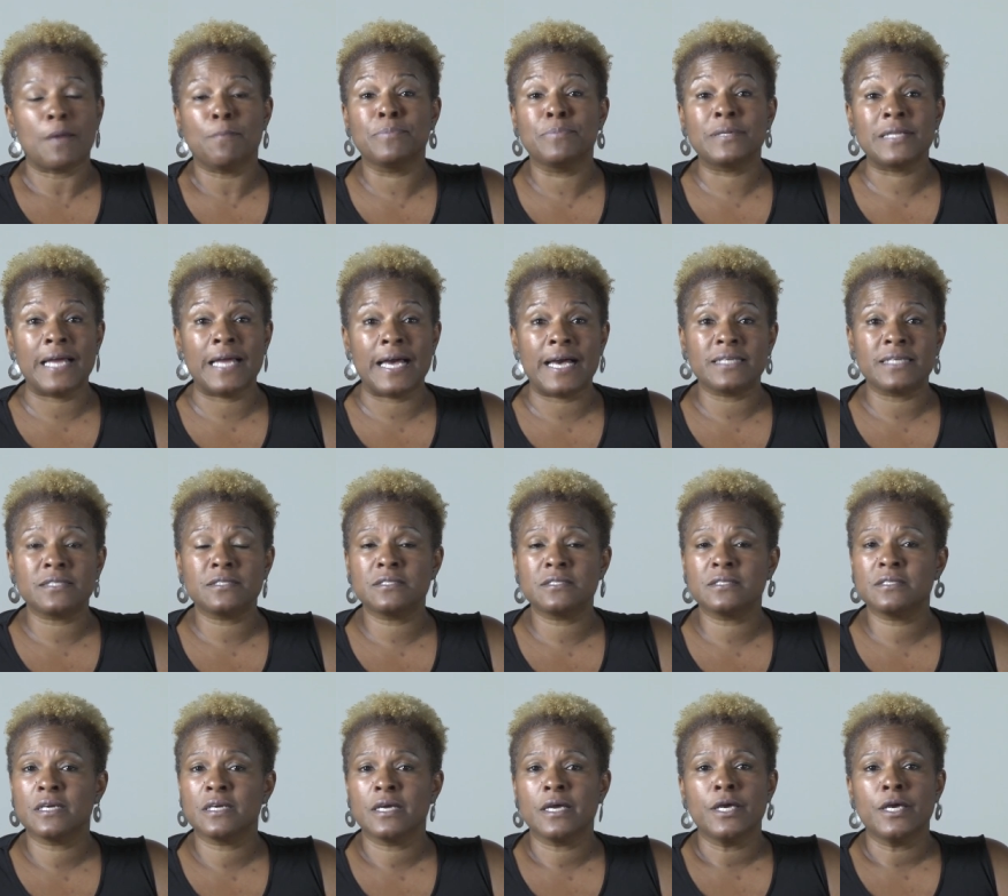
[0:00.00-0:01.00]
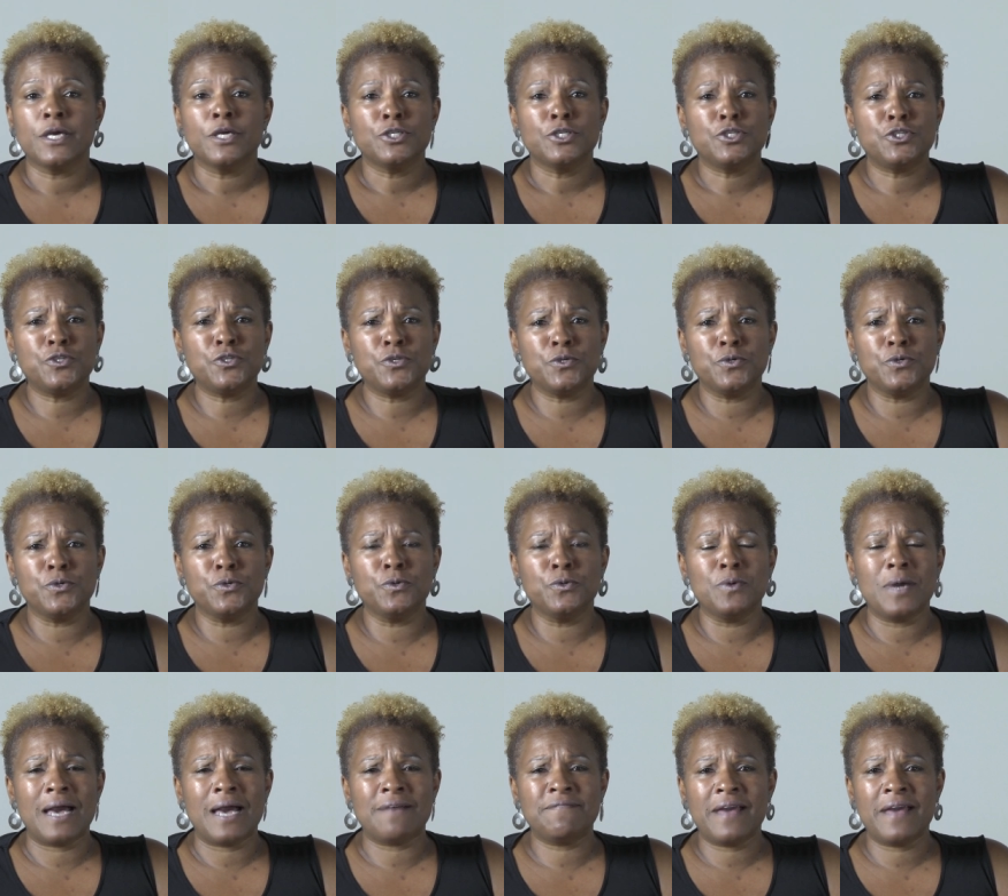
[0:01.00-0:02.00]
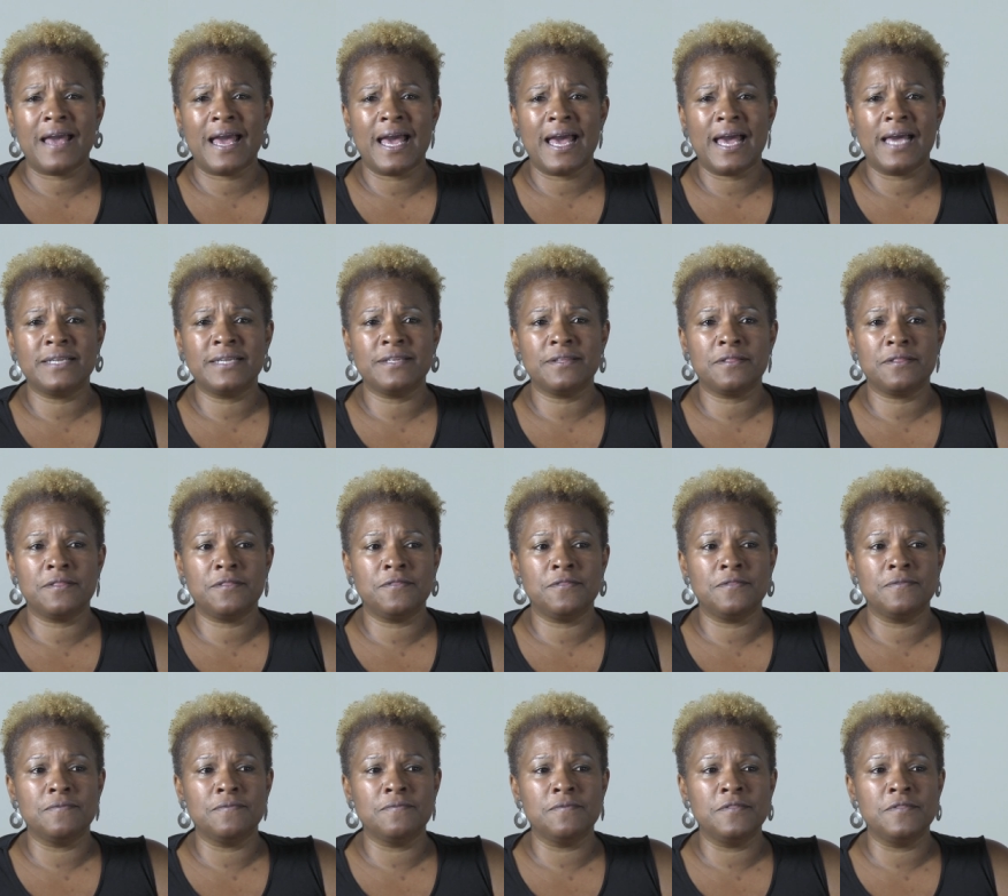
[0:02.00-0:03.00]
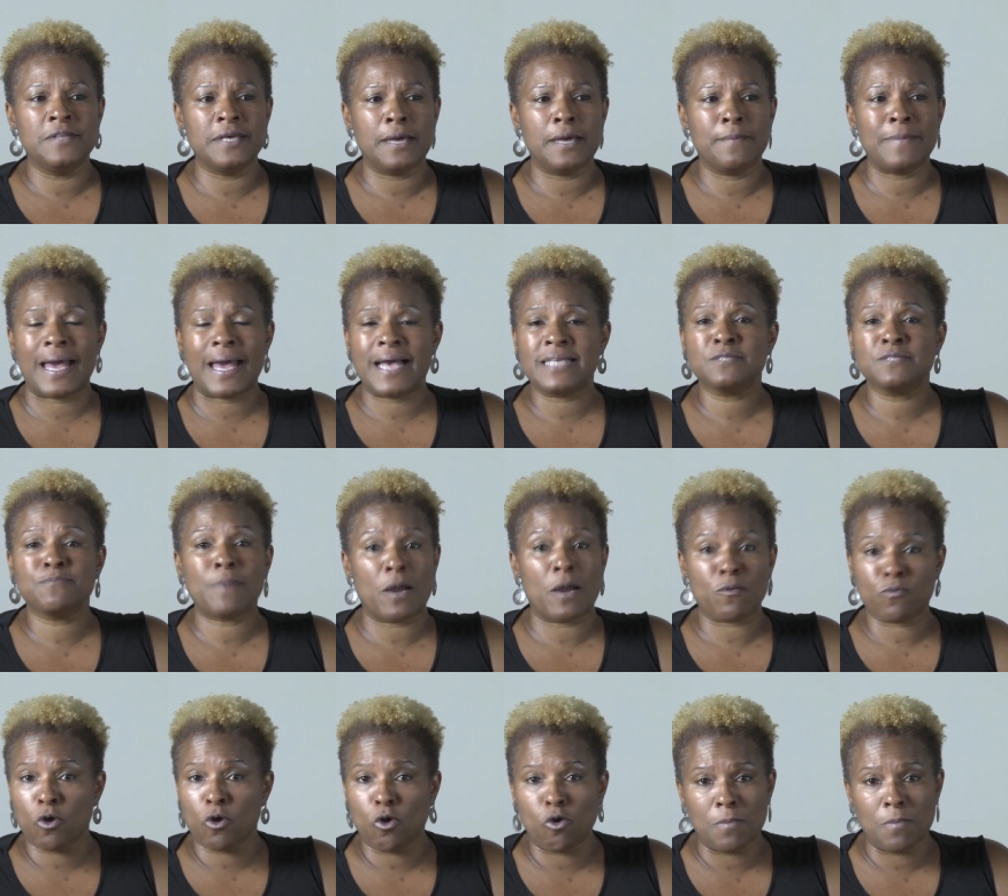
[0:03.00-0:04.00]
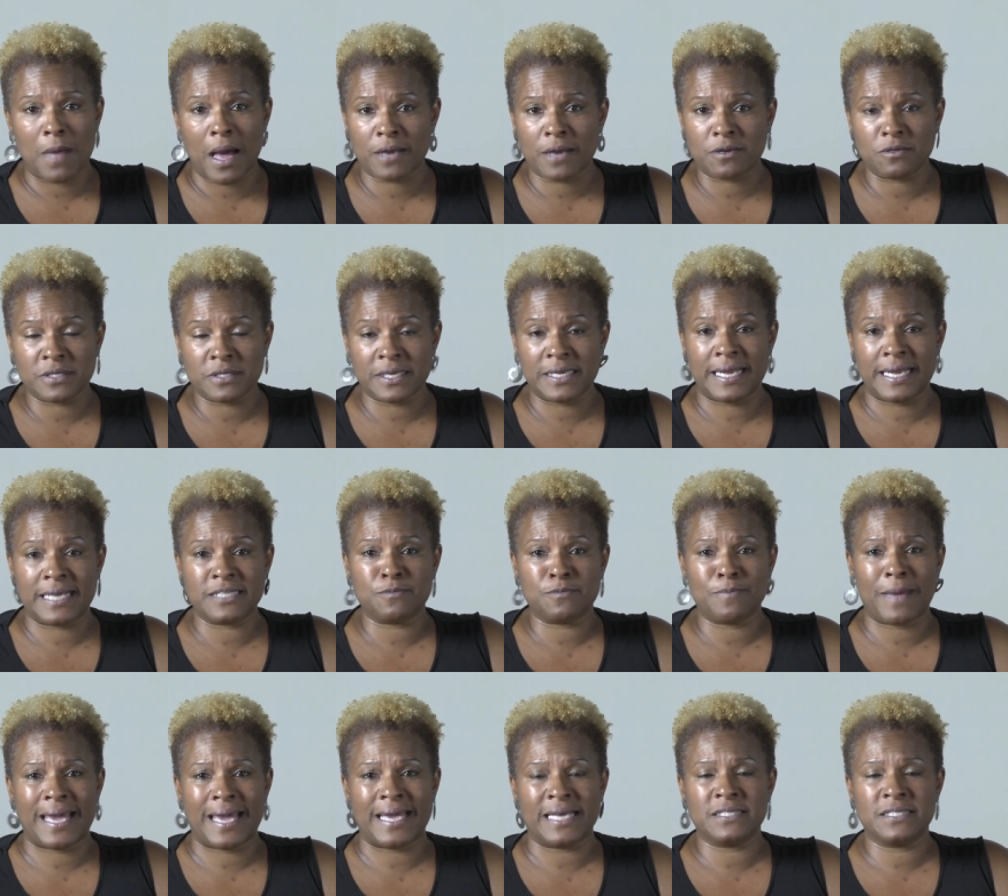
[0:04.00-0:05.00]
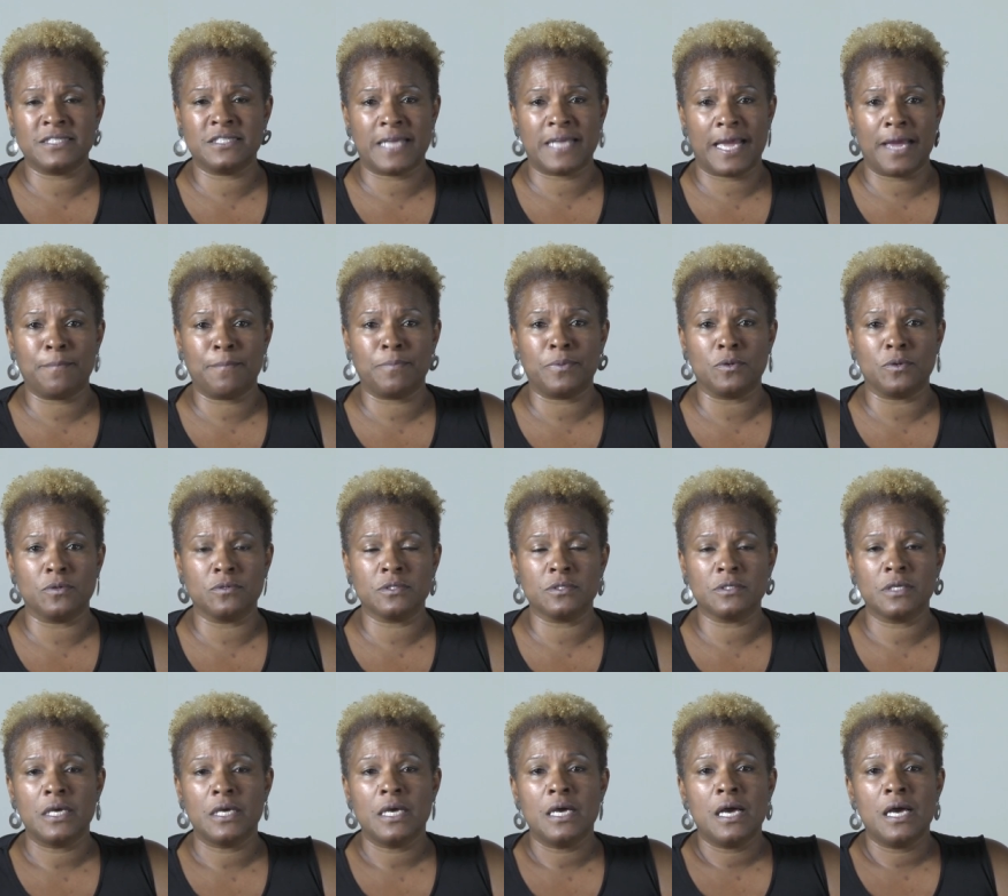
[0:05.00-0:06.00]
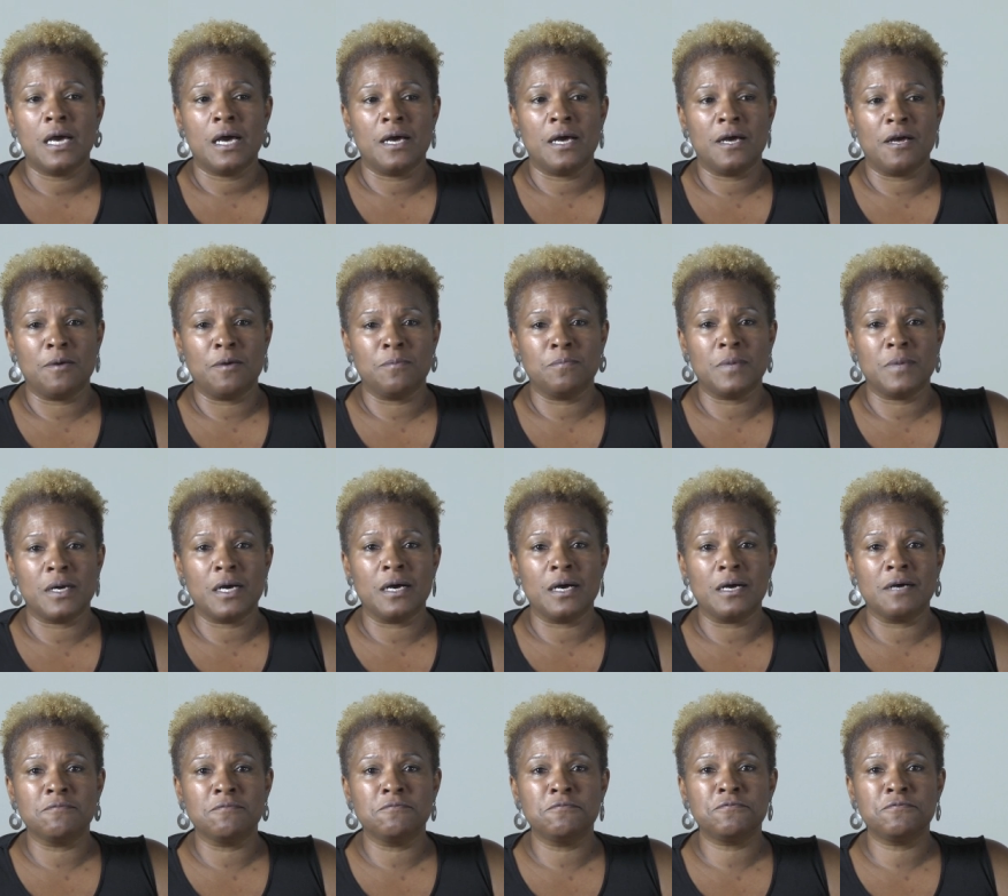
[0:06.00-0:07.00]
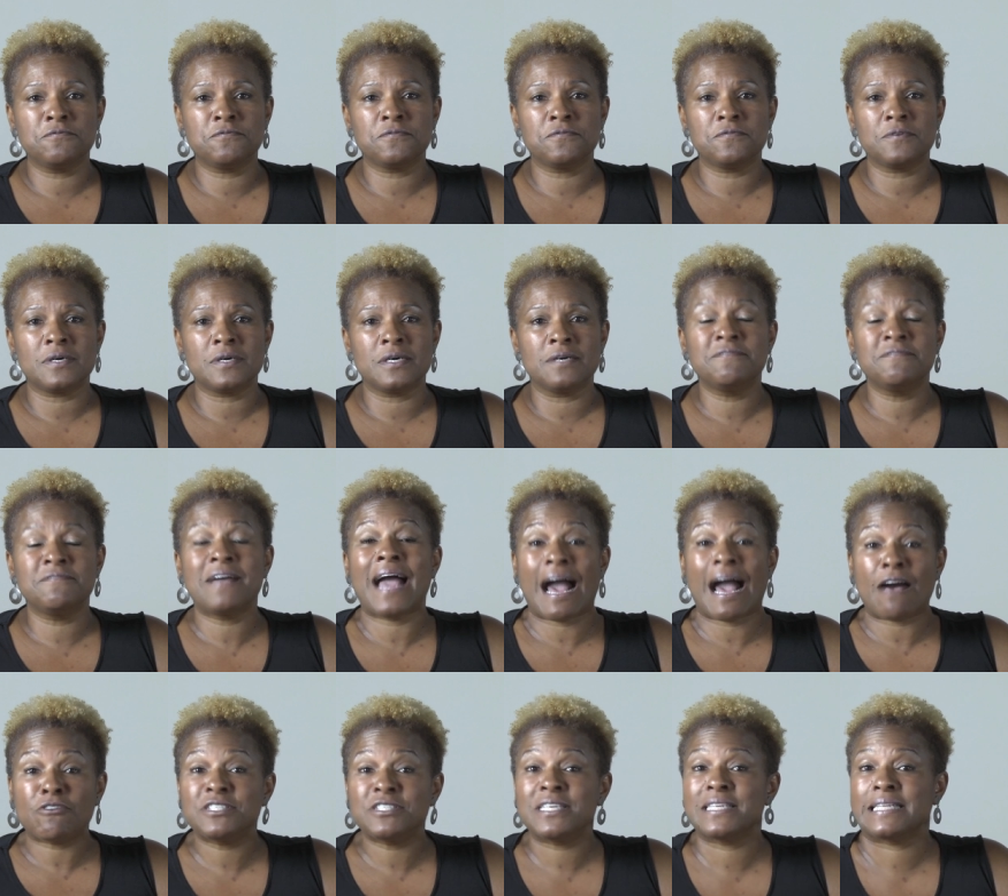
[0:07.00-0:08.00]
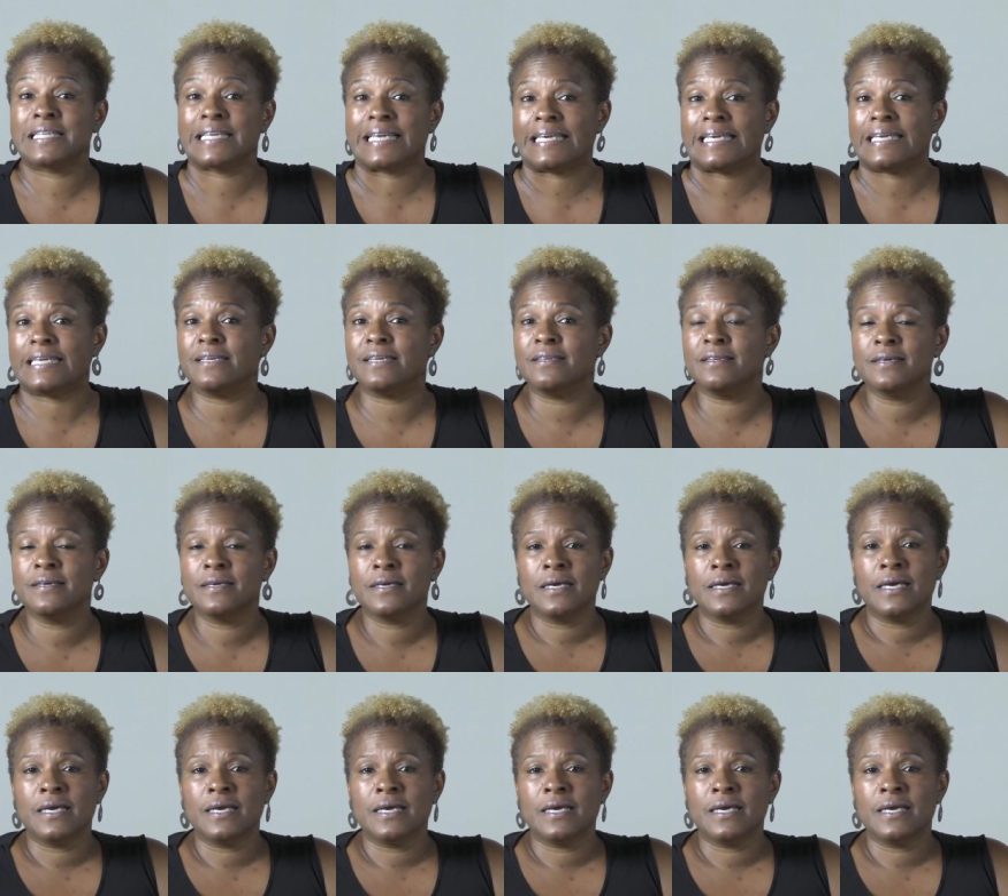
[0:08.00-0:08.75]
blessed to have had them as my role models and as my examples of how to lead,